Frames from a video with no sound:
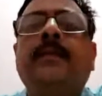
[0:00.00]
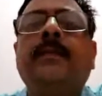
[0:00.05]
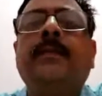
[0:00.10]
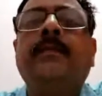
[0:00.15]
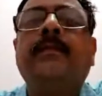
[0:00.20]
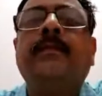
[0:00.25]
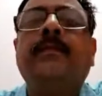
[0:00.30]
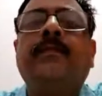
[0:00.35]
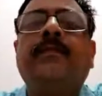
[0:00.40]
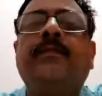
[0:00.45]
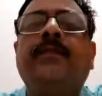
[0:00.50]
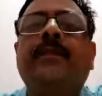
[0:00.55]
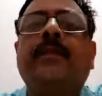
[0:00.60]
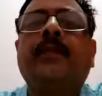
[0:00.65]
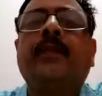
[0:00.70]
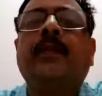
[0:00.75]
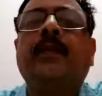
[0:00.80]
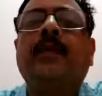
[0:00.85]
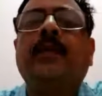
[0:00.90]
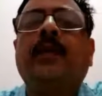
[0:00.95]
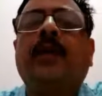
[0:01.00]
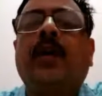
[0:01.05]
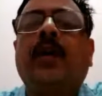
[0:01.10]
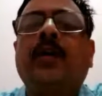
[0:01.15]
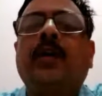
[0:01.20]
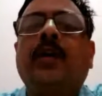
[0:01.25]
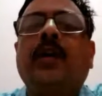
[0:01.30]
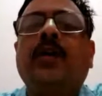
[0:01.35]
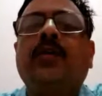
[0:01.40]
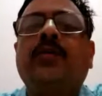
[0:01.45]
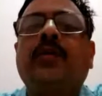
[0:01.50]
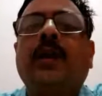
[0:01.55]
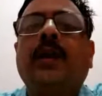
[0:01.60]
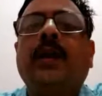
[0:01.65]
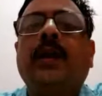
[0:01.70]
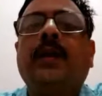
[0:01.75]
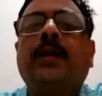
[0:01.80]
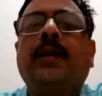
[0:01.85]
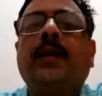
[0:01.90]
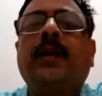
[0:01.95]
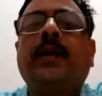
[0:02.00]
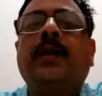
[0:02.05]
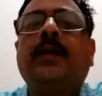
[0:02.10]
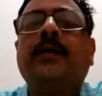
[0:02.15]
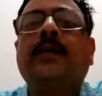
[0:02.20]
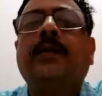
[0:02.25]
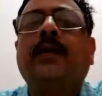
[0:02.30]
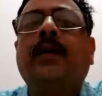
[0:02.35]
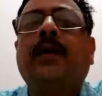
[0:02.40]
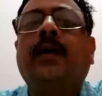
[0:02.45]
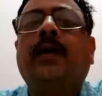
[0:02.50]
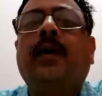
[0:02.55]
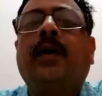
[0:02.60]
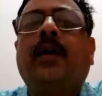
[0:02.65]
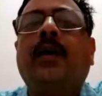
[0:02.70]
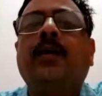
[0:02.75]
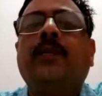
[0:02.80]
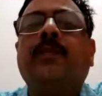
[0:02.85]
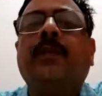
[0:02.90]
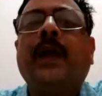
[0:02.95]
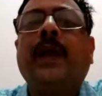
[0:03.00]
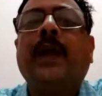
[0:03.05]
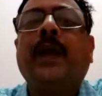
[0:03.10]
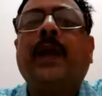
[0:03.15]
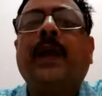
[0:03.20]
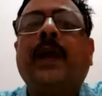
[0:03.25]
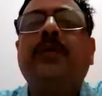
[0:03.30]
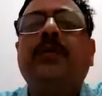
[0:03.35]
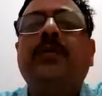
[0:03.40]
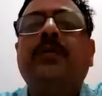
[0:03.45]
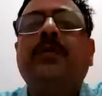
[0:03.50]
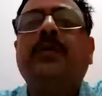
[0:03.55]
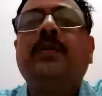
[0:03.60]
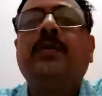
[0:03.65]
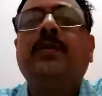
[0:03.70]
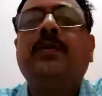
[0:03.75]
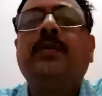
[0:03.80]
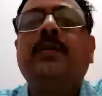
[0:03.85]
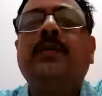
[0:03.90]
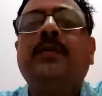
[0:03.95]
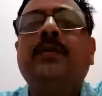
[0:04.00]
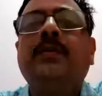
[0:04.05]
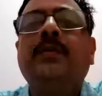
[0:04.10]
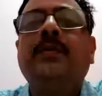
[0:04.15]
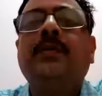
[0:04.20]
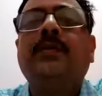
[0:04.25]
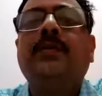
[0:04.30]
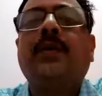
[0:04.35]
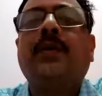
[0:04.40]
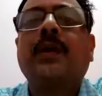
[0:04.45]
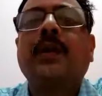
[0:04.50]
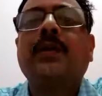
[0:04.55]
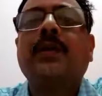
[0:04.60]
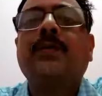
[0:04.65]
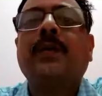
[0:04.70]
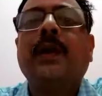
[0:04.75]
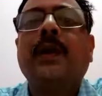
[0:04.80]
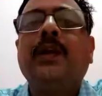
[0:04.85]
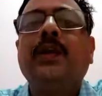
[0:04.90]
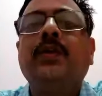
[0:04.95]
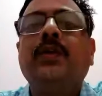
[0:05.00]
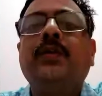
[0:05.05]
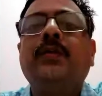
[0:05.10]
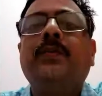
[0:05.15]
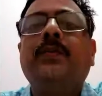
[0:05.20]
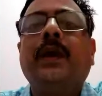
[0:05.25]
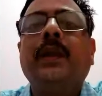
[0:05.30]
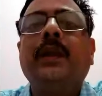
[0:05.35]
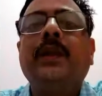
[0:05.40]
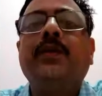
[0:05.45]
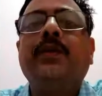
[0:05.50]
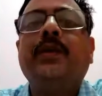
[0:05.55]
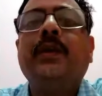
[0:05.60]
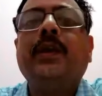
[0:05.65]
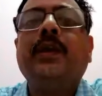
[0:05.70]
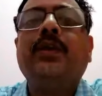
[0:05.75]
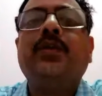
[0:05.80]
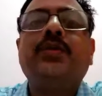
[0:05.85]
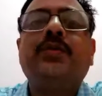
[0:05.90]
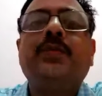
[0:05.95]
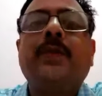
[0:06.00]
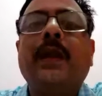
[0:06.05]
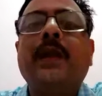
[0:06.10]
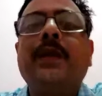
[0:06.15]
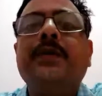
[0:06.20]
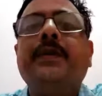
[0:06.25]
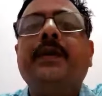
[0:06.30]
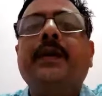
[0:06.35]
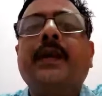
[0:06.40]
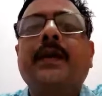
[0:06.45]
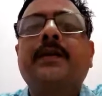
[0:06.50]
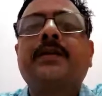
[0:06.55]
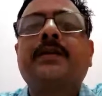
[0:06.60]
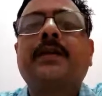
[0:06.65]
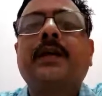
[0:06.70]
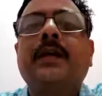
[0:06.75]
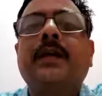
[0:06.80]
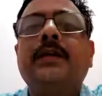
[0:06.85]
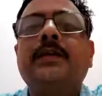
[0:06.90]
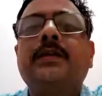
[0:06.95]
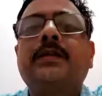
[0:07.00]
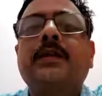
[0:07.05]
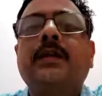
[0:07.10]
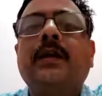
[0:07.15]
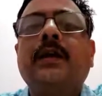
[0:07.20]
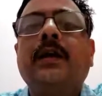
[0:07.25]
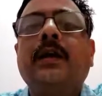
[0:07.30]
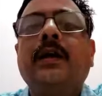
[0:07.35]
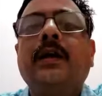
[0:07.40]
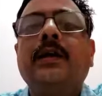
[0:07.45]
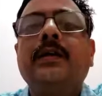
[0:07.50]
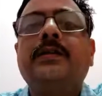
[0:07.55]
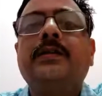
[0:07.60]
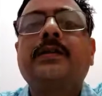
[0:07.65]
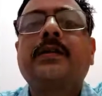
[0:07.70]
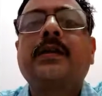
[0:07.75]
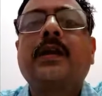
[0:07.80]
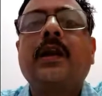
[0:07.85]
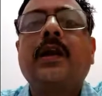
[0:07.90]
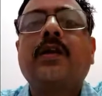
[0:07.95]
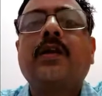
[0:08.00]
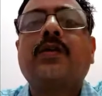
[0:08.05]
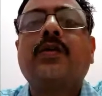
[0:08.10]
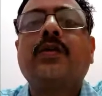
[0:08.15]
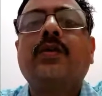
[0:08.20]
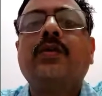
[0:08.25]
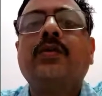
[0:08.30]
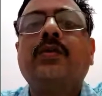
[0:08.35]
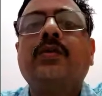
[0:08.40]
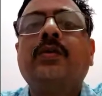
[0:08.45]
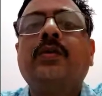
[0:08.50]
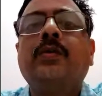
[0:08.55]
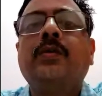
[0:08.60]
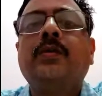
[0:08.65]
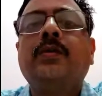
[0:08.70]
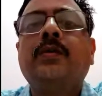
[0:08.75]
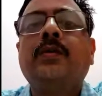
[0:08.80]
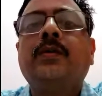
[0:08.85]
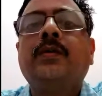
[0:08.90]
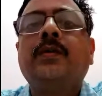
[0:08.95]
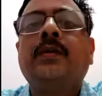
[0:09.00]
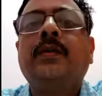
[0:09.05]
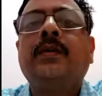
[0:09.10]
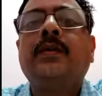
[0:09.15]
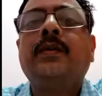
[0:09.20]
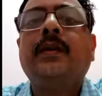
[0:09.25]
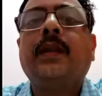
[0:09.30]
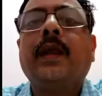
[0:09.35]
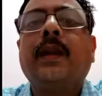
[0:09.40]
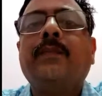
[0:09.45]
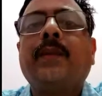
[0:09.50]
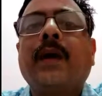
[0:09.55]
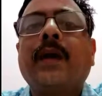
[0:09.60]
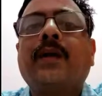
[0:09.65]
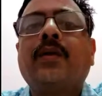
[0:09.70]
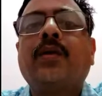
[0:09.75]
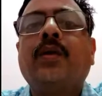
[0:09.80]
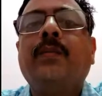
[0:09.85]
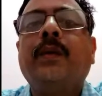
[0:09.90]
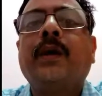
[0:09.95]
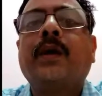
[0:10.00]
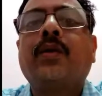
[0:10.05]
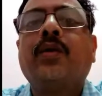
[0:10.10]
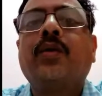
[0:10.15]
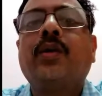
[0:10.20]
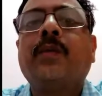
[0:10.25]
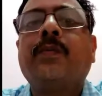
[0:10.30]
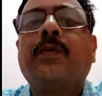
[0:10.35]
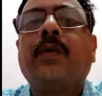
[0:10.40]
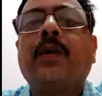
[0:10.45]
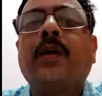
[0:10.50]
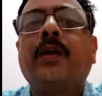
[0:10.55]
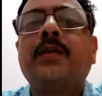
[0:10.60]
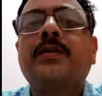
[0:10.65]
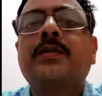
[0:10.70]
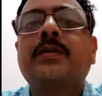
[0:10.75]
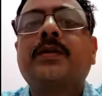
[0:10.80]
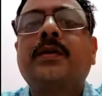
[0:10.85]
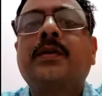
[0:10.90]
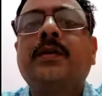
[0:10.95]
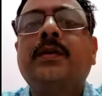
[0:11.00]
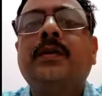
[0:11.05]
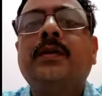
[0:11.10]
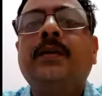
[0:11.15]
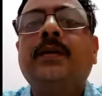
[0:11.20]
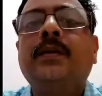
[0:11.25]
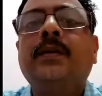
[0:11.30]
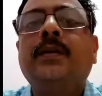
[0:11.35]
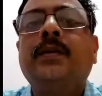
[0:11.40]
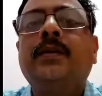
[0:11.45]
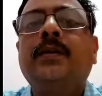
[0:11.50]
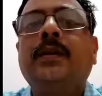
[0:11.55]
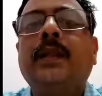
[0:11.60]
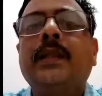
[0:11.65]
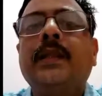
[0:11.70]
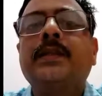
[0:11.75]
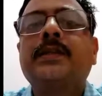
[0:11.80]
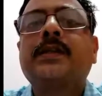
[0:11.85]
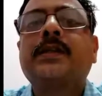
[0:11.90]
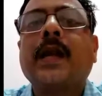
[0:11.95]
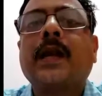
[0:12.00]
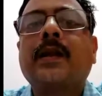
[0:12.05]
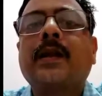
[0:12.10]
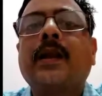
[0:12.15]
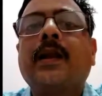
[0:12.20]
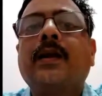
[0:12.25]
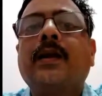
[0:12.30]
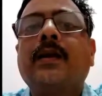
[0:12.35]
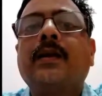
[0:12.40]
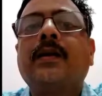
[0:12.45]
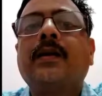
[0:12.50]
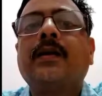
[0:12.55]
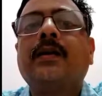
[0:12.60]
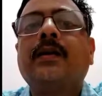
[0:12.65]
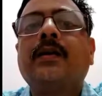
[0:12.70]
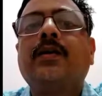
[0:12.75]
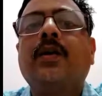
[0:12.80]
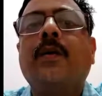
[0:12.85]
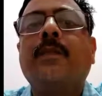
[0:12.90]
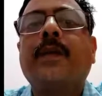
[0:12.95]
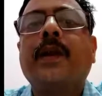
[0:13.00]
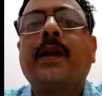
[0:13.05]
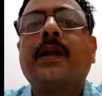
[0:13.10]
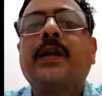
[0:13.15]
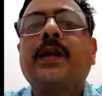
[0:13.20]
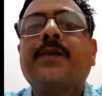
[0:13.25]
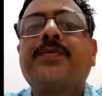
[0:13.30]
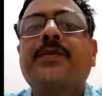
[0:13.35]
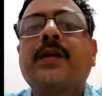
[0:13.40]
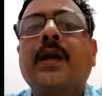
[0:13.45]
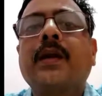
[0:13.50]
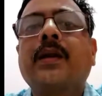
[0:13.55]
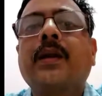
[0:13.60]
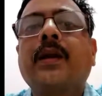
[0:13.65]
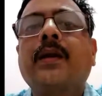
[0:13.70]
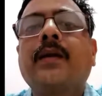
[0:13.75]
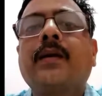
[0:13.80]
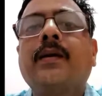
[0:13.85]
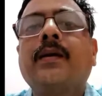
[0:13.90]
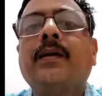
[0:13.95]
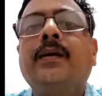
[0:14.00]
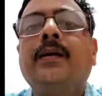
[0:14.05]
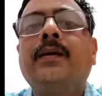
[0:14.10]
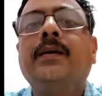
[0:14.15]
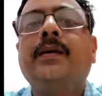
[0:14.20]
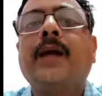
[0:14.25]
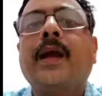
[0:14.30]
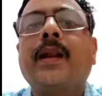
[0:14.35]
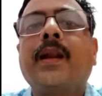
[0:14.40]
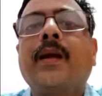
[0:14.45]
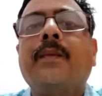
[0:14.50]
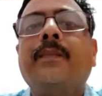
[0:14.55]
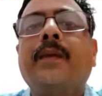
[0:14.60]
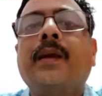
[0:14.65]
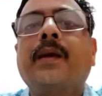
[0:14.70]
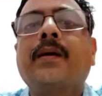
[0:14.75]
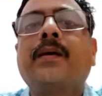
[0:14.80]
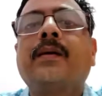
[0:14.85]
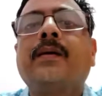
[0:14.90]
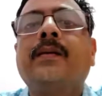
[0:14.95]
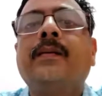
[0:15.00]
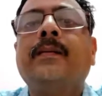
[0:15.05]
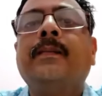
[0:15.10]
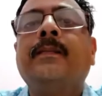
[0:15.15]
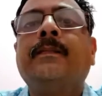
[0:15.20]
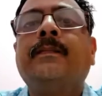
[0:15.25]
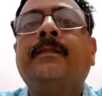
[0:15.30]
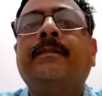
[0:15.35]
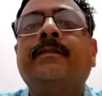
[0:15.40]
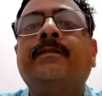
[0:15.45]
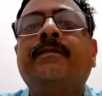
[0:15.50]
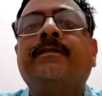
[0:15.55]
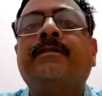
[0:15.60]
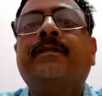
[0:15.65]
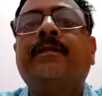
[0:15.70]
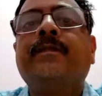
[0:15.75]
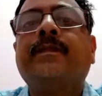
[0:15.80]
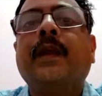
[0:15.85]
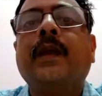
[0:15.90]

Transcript: On utility, on value, what is value? Value in use, value in exchange. Is it clear to you? Then micro macro difference, then static, comparative static, dynamic, equilibrium,